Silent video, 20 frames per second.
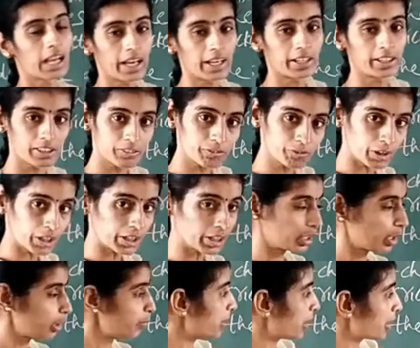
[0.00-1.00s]
and in
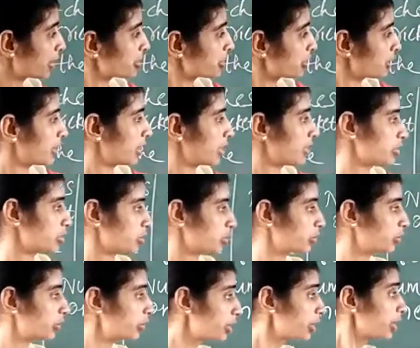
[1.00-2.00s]
one day match, he has
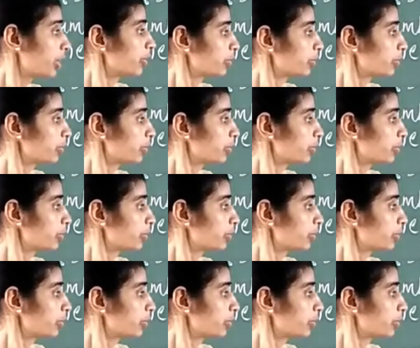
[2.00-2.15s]
scored